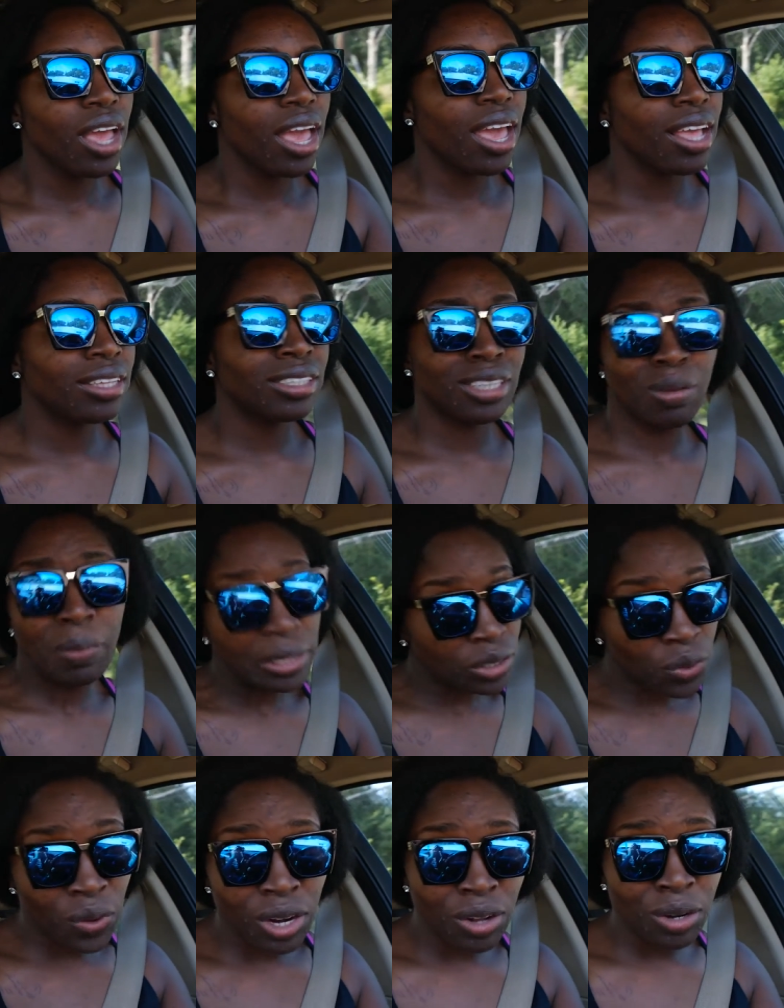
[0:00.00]
and so much
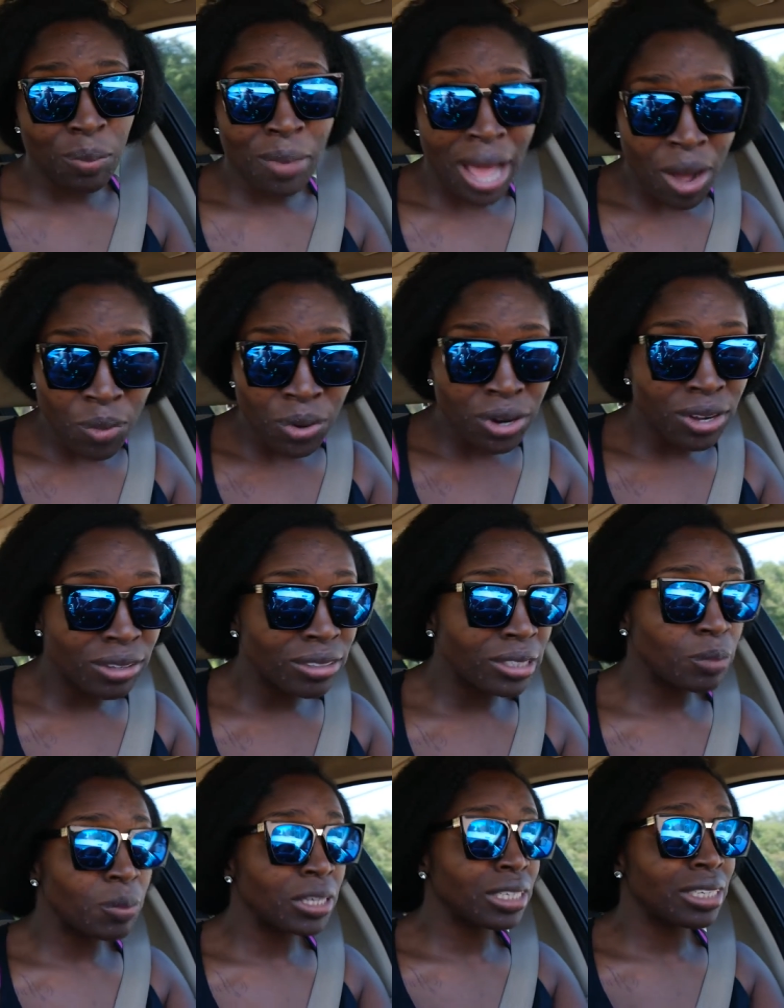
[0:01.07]
going on in my world
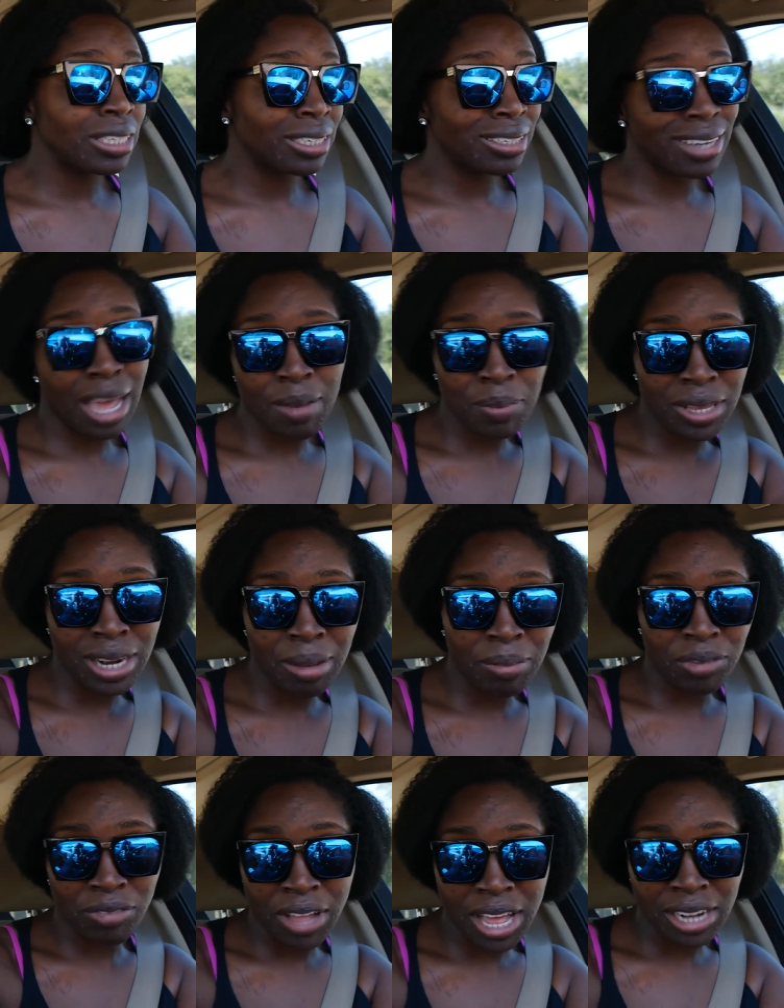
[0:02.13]
especially not being
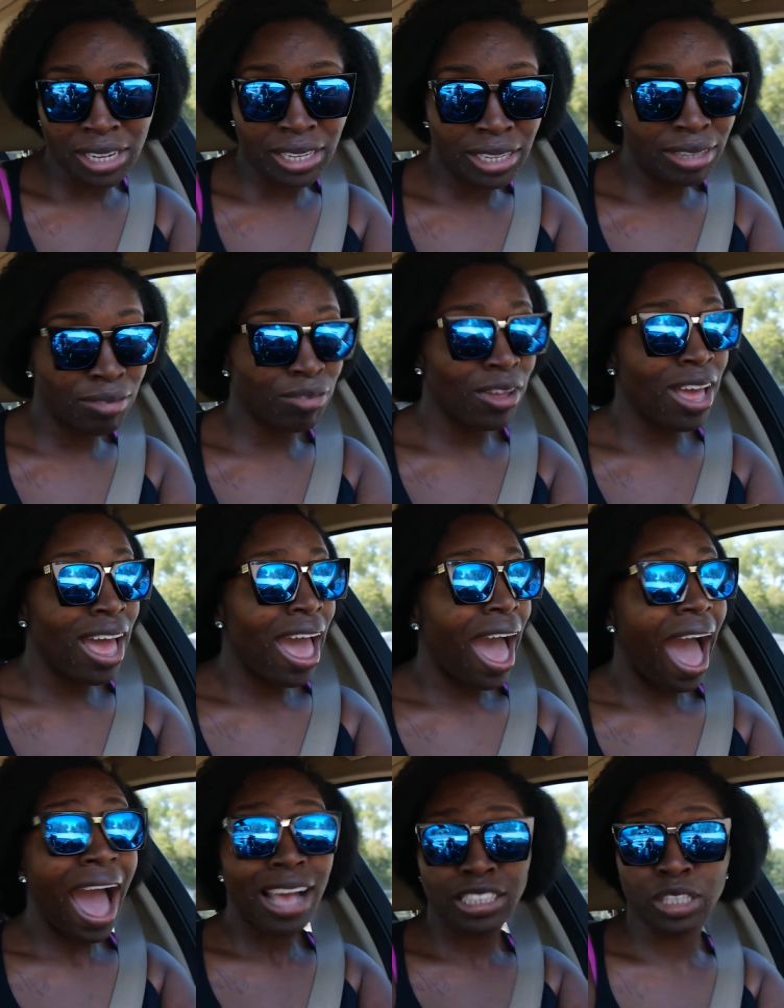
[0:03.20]
able to find love
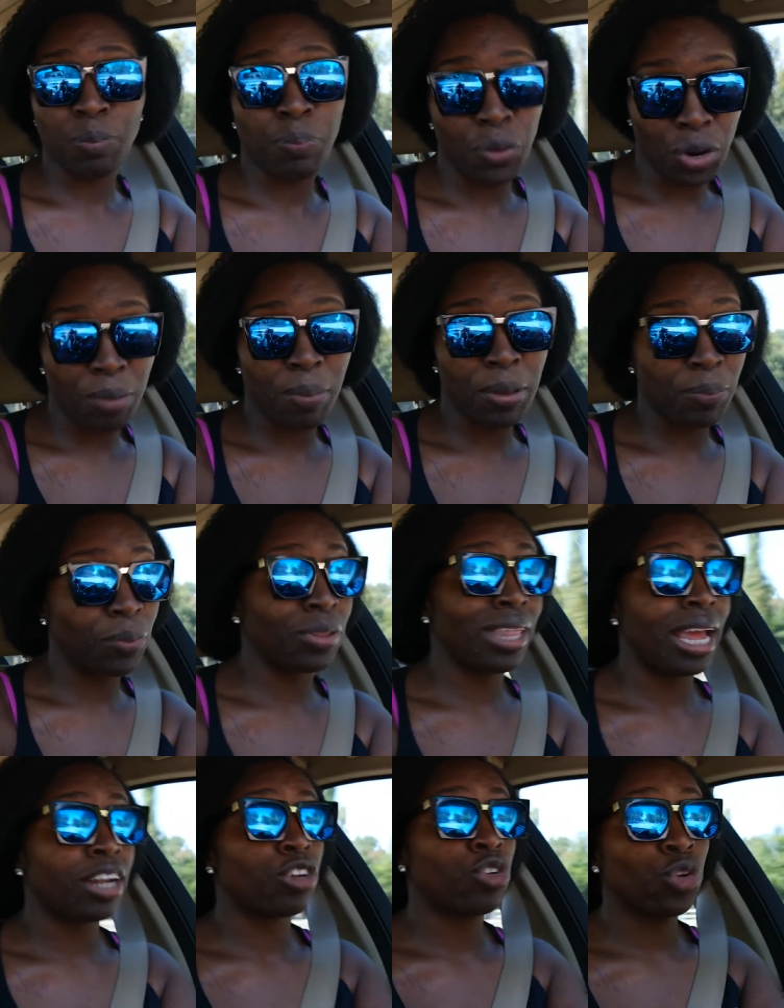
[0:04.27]
I support people
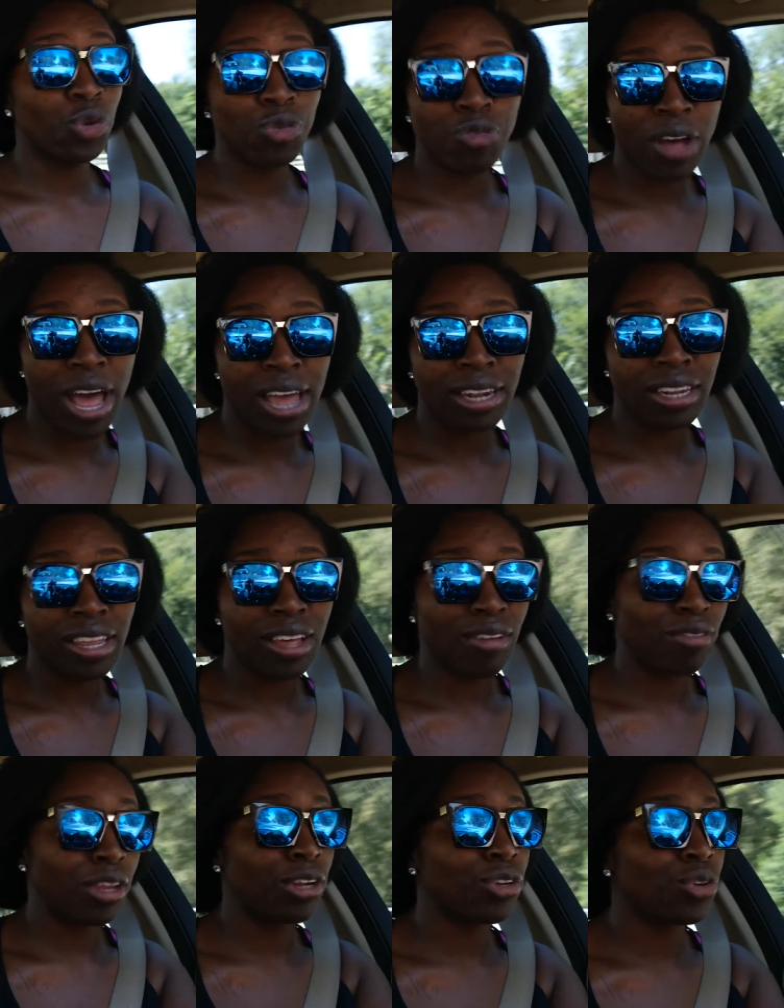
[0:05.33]
that do find
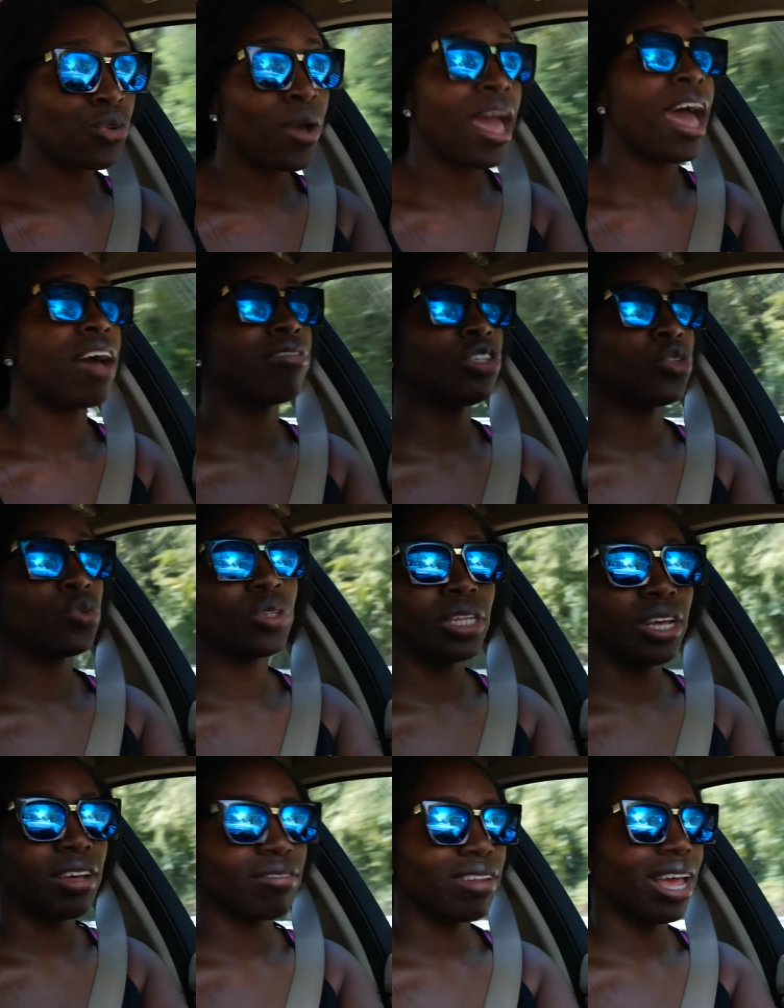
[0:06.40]
love and do have true
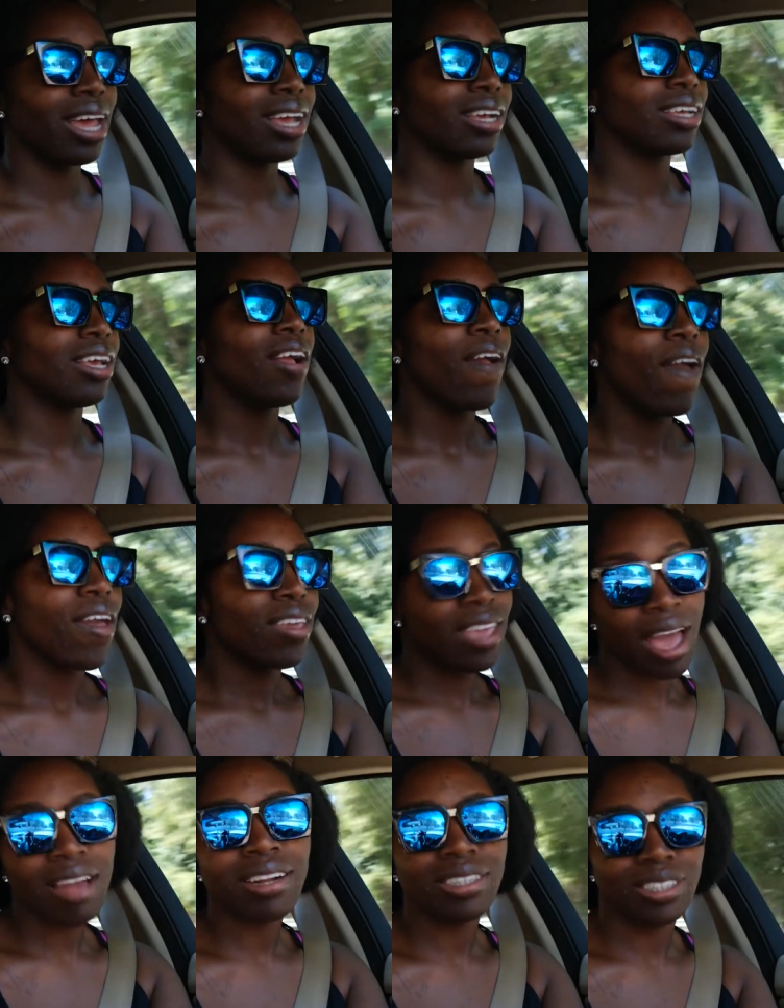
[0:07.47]
love. Like,
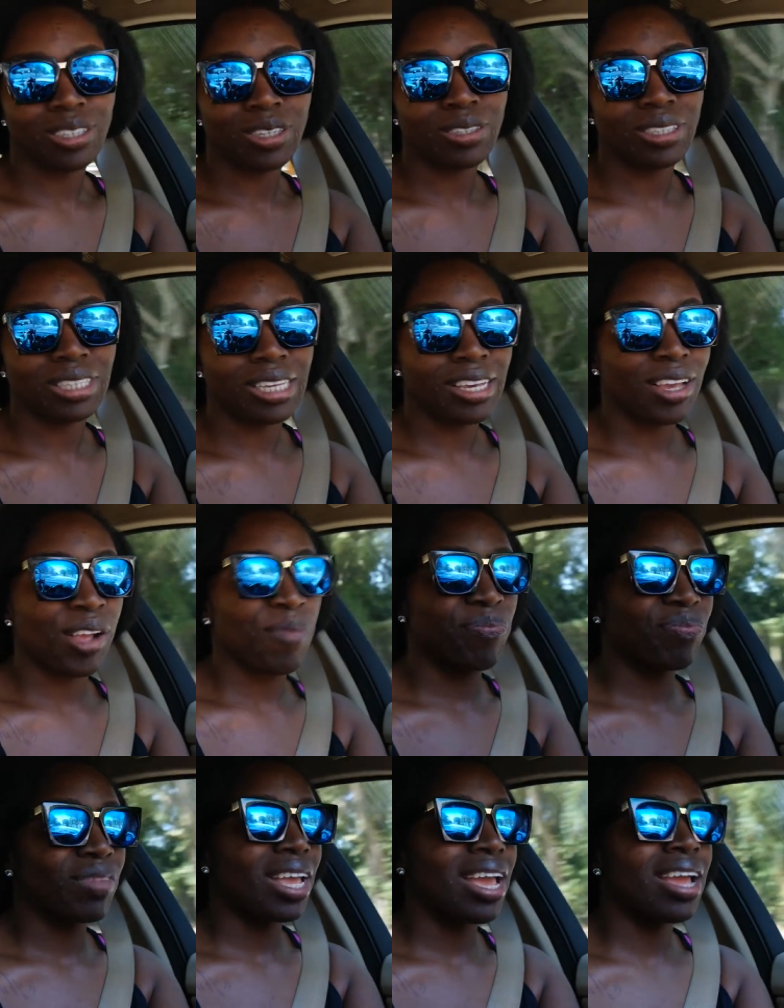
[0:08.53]
y'all need to go see it.
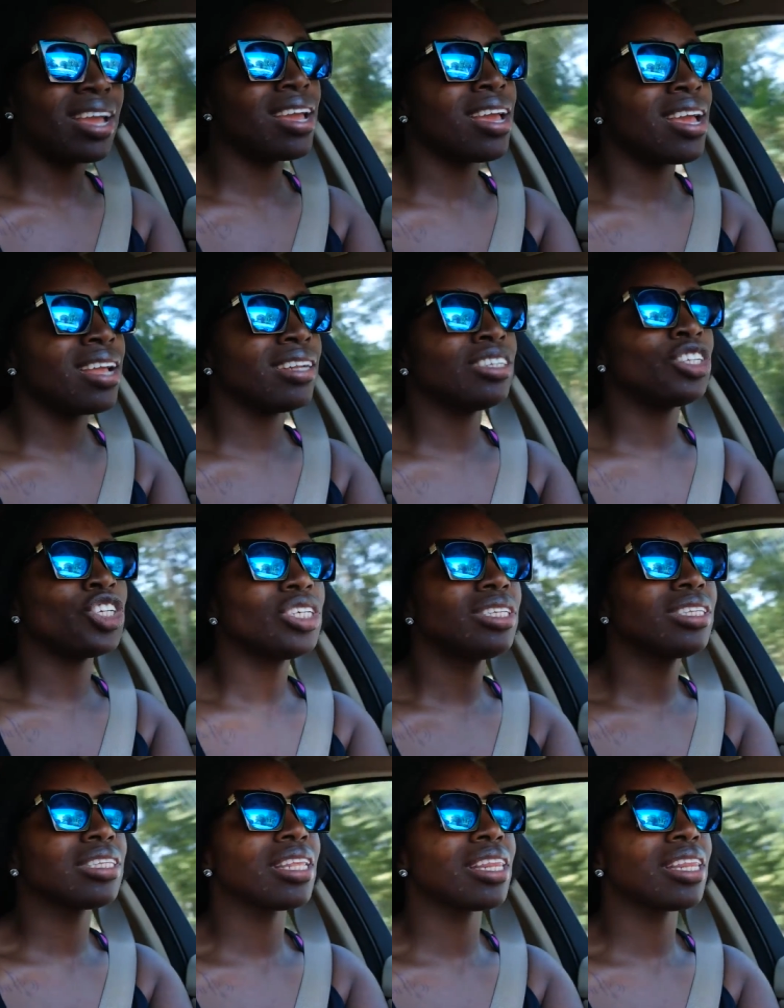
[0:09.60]
And just